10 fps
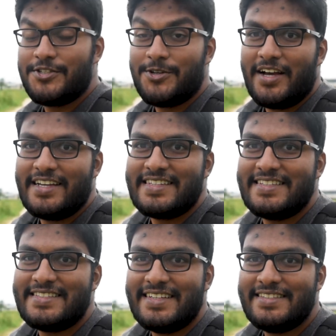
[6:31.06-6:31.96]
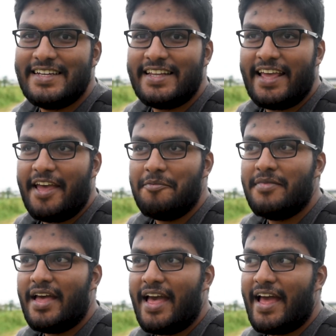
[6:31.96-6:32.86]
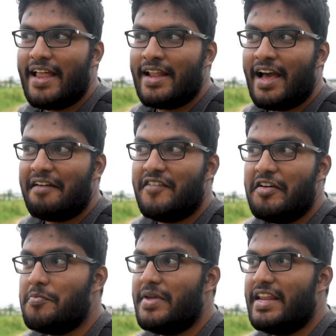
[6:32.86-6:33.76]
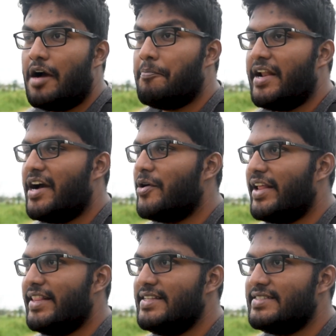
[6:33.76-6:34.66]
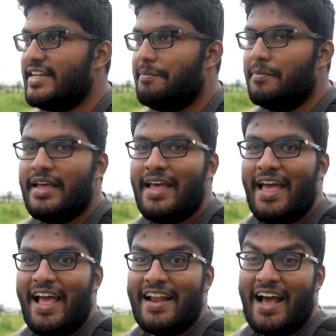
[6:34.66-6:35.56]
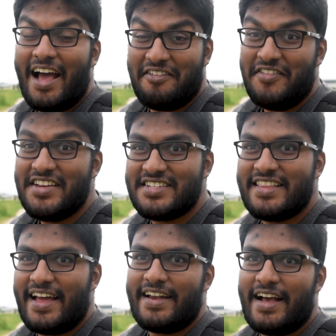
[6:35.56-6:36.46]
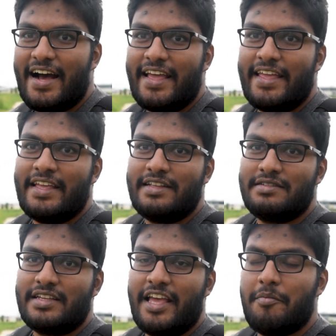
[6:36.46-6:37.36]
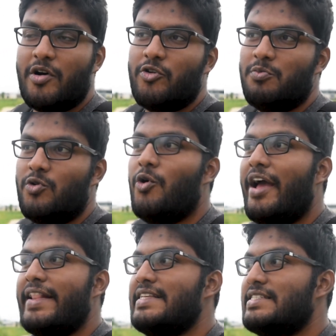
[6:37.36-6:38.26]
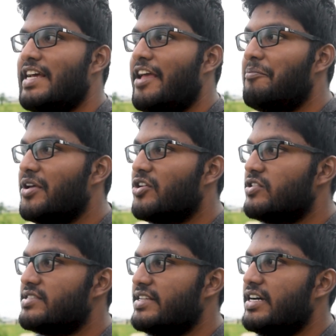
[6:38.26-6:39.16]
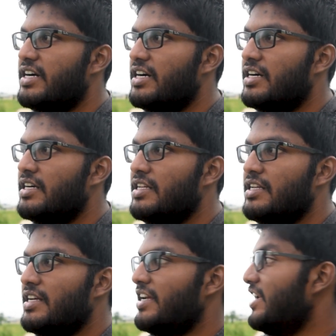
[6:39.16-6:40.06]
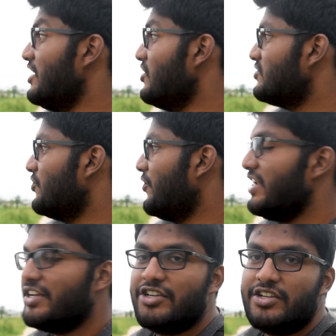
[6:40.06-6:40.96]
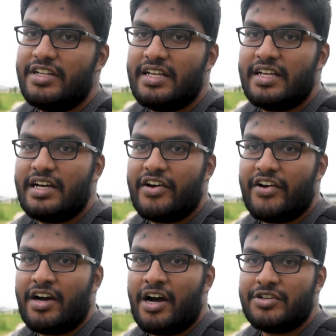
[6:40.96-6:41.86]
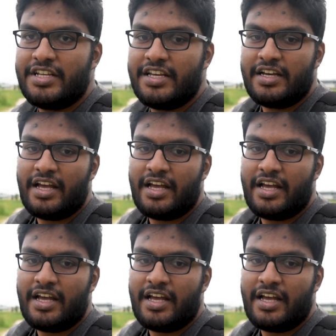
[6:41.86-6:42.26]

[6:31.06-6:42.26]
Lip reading: So guys, it's 6:30 AM and I've never been up and out at this time, and I wish that I came out more at this time because it looks really good out here.